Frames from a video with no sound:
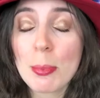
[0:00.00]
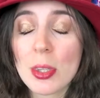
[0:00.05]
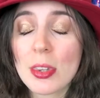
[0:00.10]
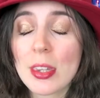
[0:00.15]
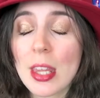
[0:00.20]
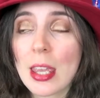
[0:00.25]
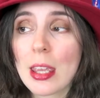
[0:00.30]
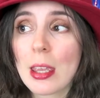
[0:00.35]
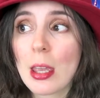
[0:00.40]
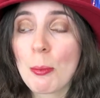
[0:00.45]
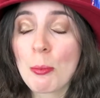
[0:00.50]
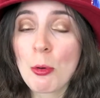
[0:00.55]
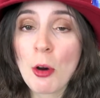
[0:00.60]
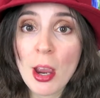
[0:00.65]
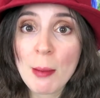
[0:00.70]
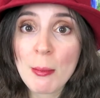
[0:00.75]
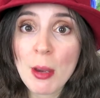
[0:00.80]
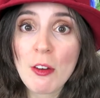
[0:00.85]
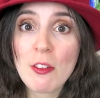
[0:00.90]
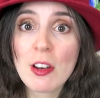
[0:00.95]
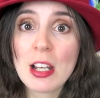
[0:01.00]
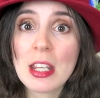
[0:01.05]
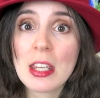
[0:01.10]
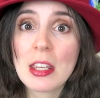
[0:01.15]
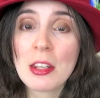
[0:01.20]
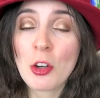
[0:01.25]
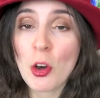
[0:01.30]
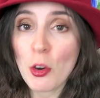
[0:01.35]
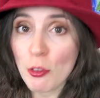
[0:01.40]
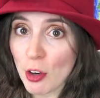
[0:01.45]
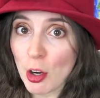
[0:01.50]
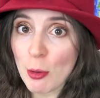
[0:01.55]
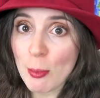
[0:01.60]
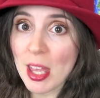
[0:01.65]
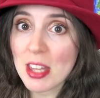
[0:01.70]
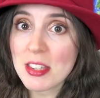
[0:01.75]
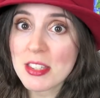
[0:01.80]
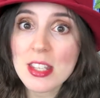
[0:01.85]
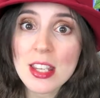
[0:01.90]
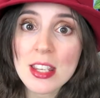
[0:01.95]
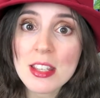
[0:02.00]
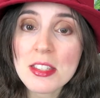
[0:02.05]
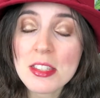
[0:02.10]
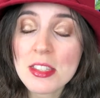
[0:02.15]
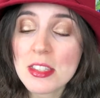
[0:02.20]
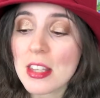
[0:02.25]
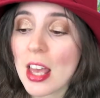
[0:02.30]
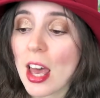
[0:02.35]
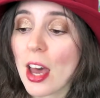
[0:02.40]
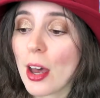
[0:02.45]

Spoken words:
but they are primarily not romances.